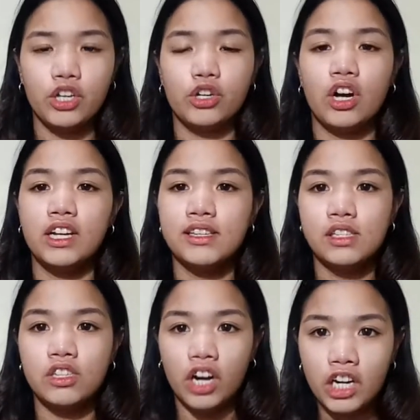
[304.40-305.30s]
You gotta
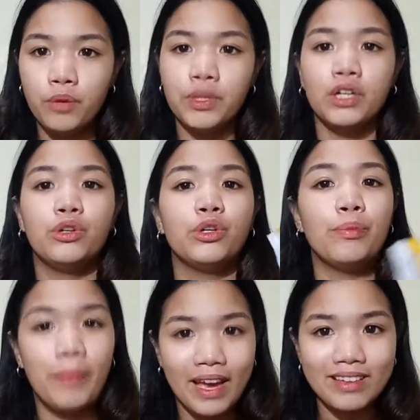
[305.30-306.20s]
start with a
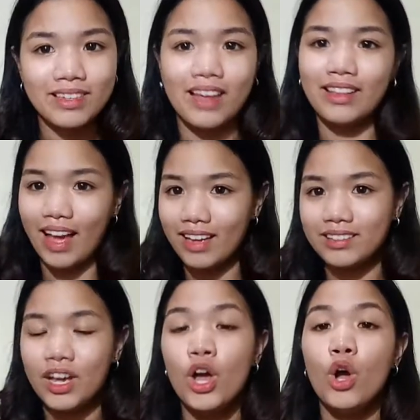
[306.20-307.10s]
good base and
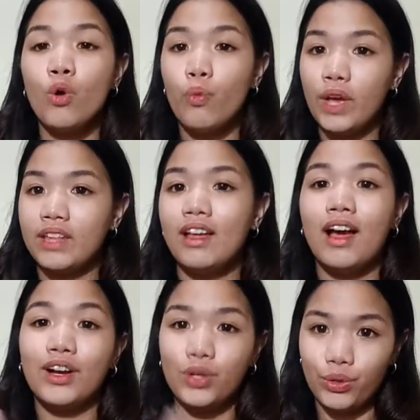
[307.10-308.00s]
end with
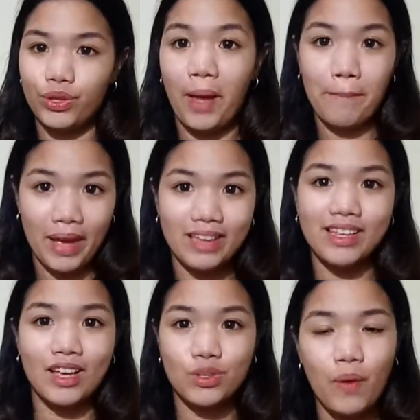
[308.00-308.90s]
a good base
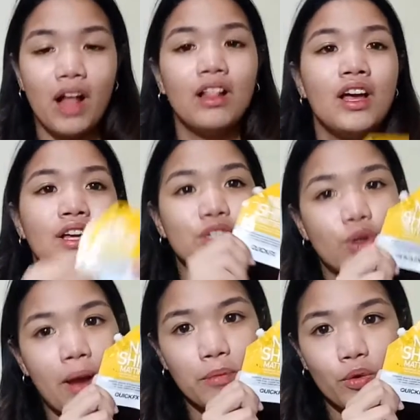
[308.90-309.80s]
as well. So
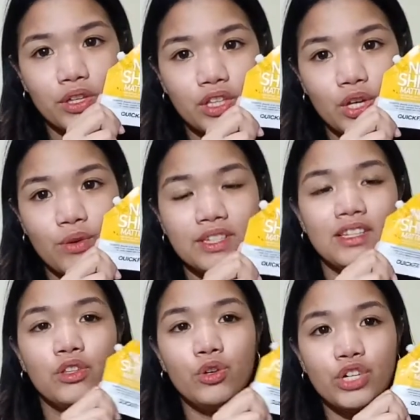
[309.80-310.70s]
I'm going to use
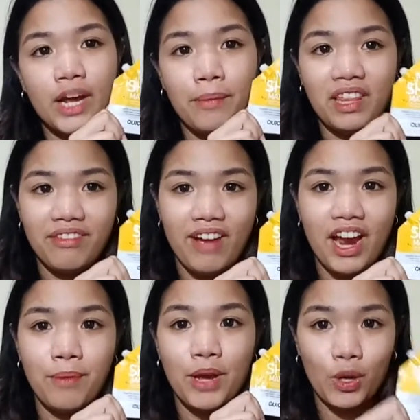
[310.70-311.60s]
the No Shine
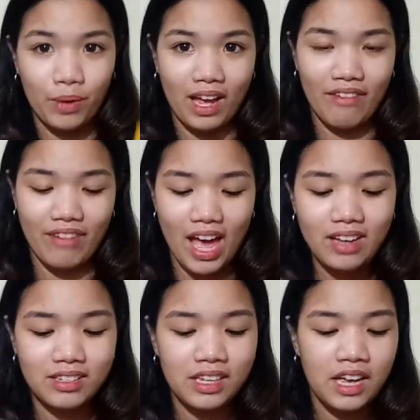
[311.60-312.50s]
Mattifier by Quick
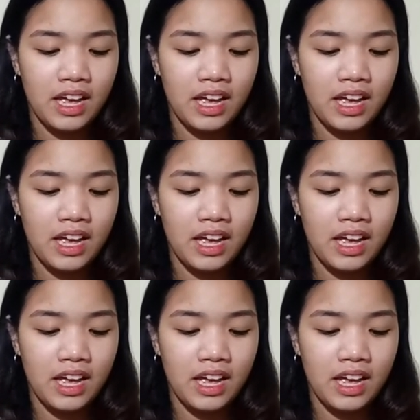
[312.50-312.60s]
FX.